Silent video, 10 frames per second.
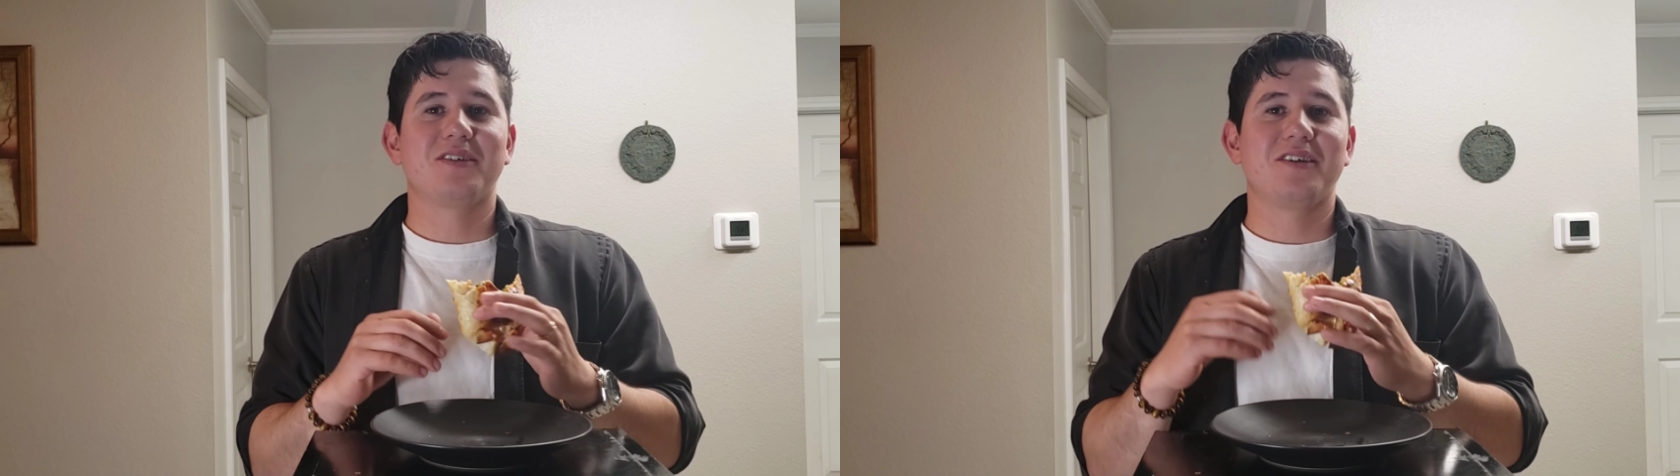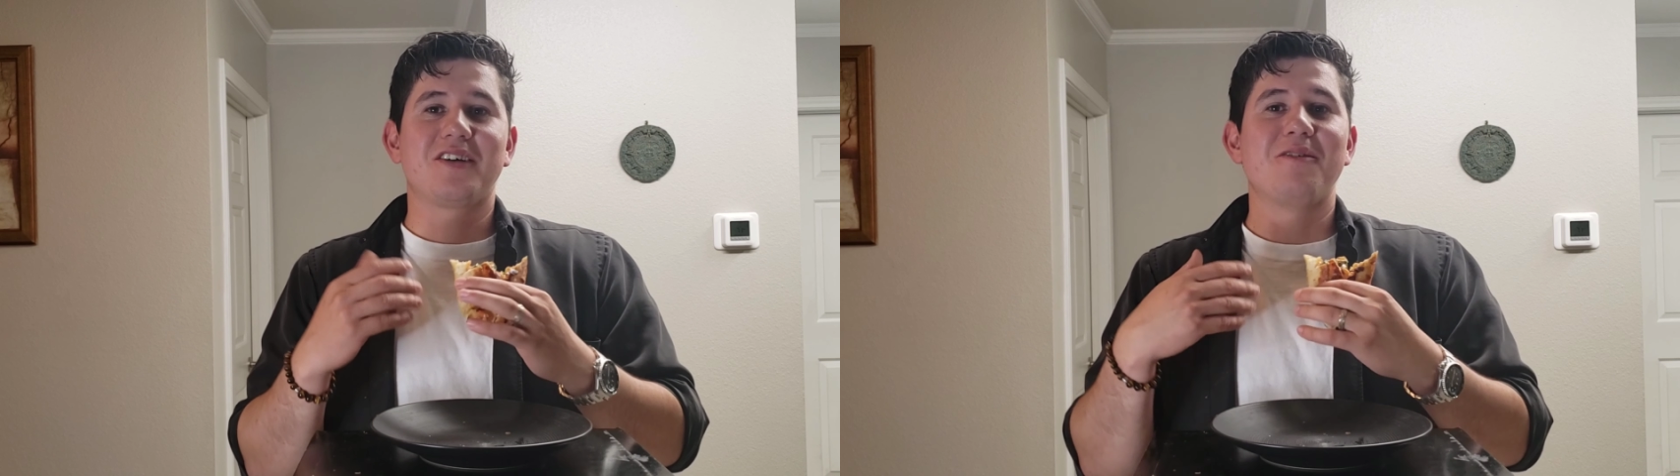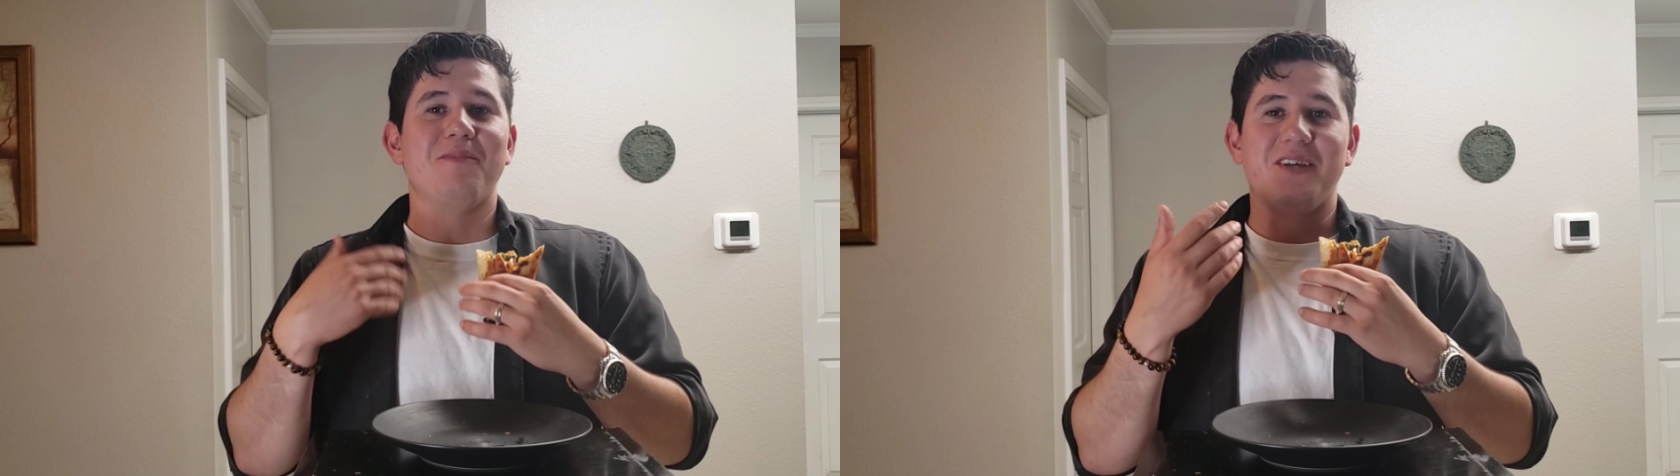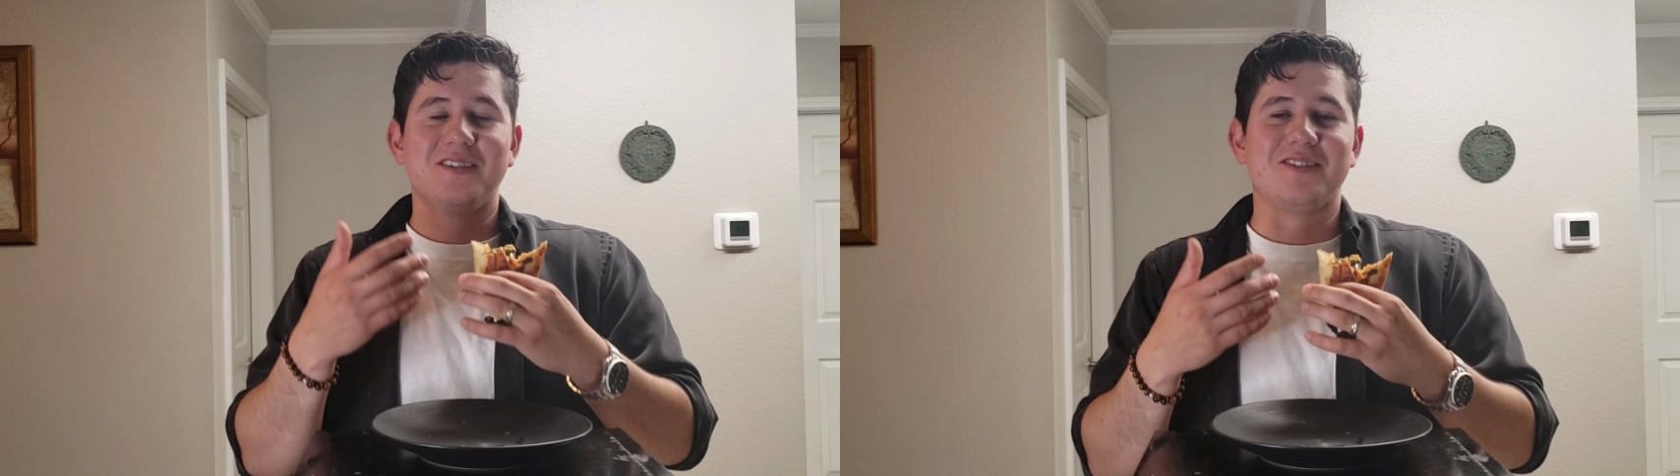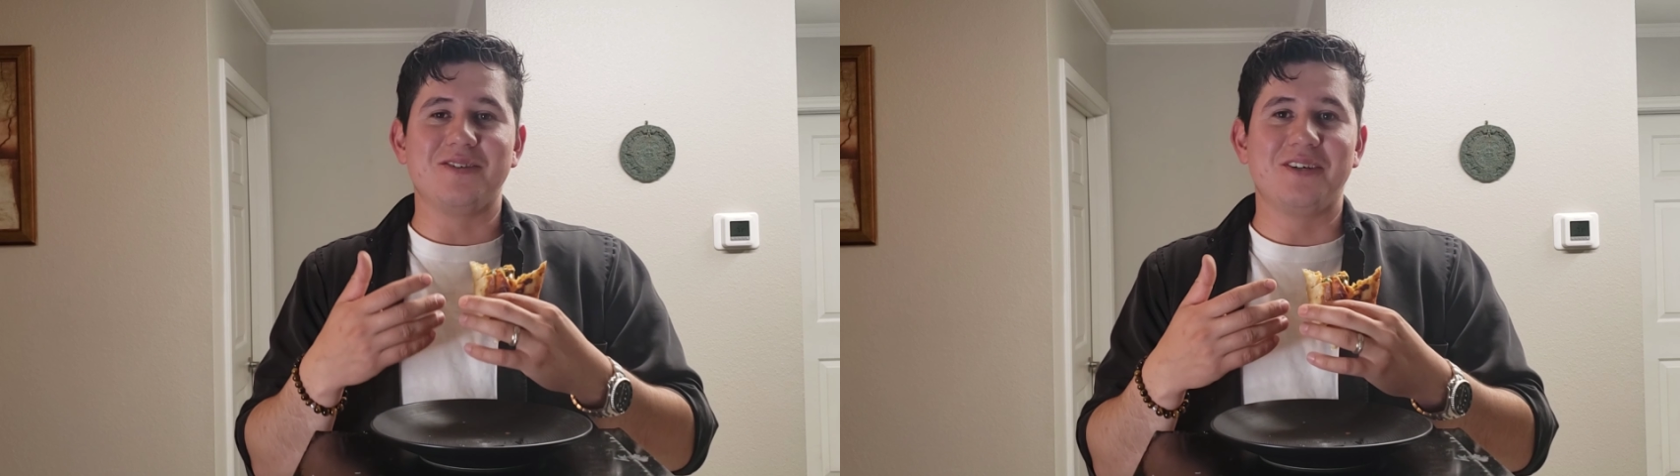gonna come
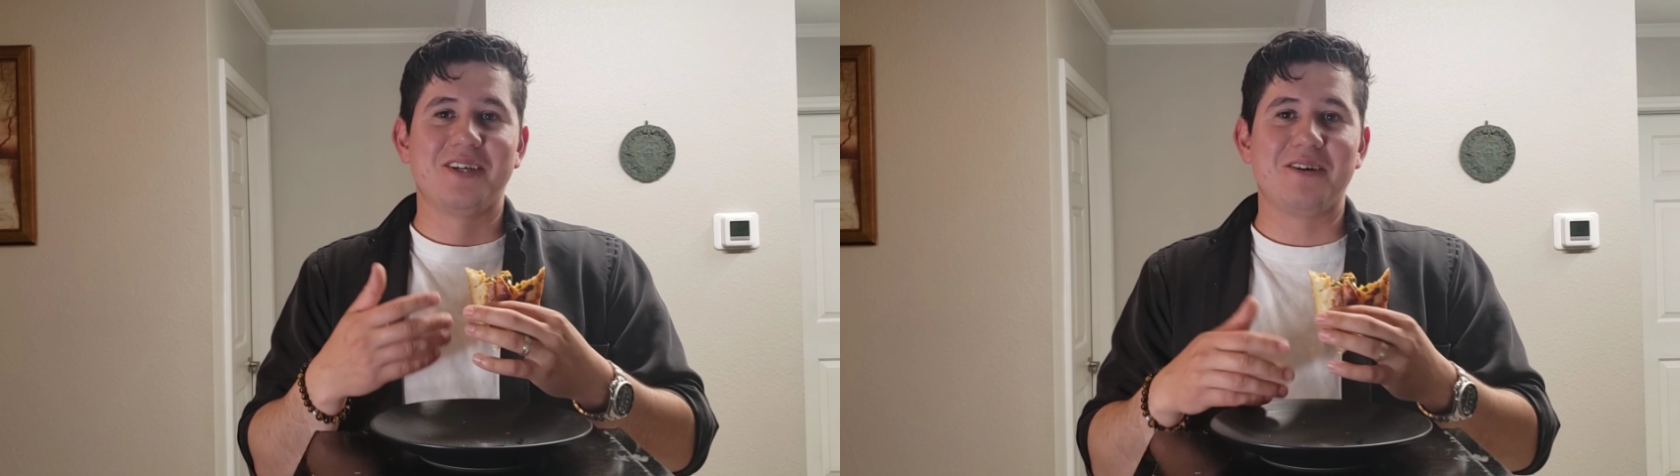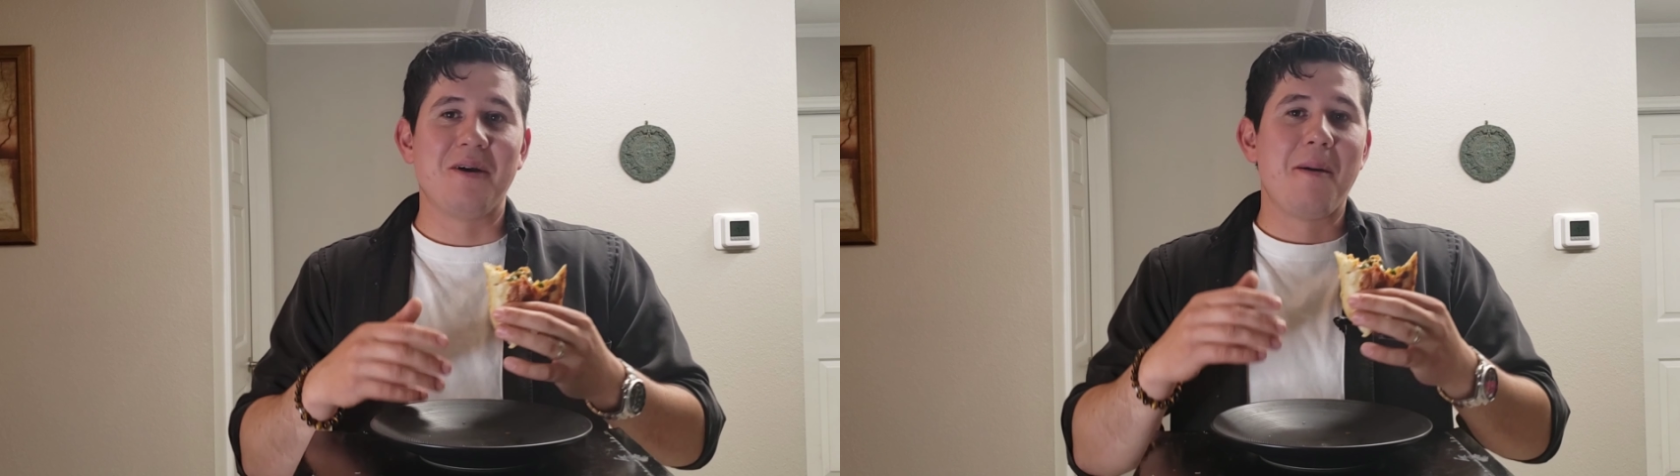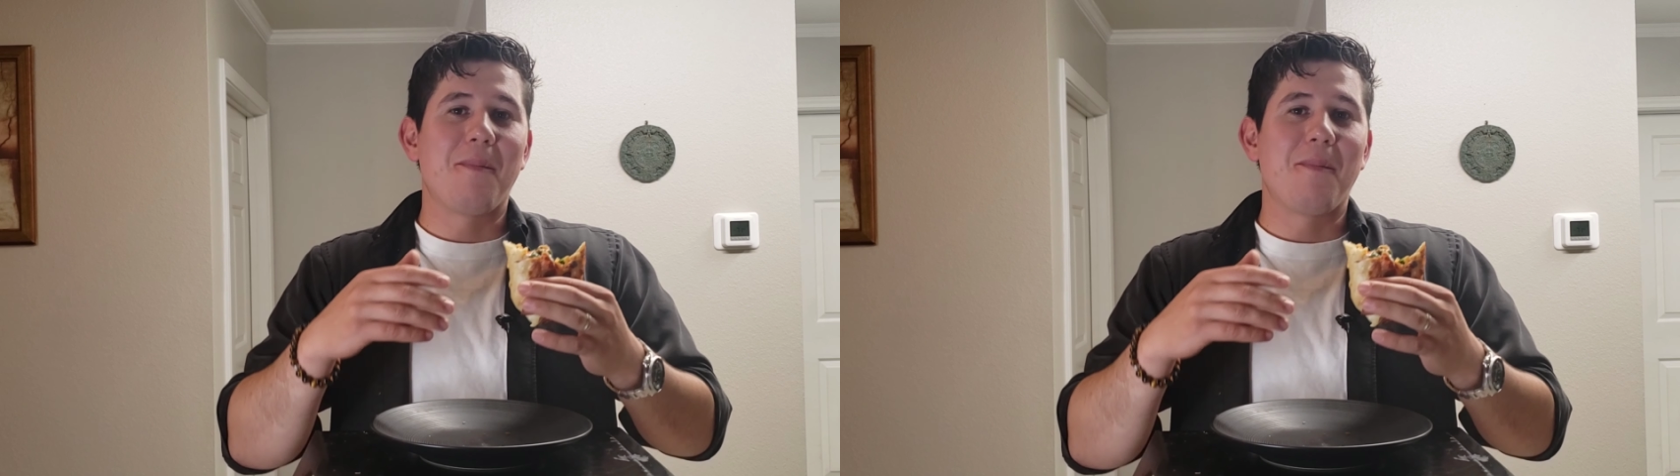into here